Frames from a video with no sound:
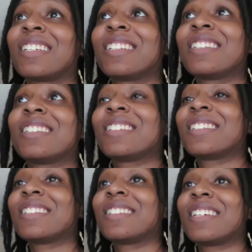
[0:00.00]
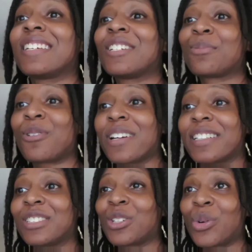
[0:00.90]
uh,
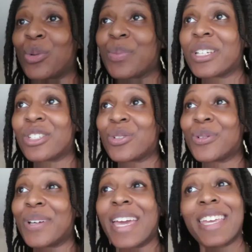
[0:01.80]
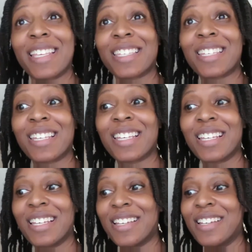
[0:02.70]
Enterprise don't open until eight.
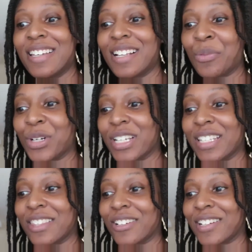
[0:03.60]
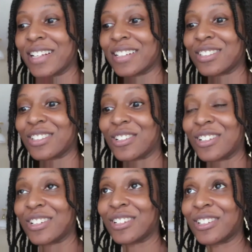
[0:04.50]
when I gonna get there as
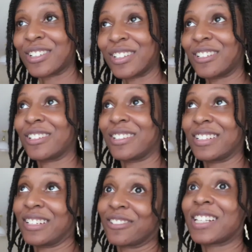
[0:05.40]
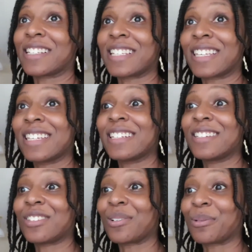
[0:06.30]
early as I
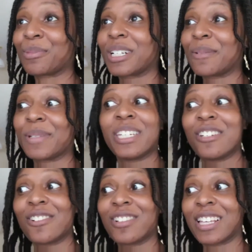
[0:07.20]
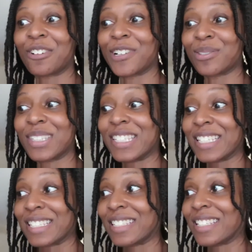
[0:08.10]
can. So I'm gonna come here like around six.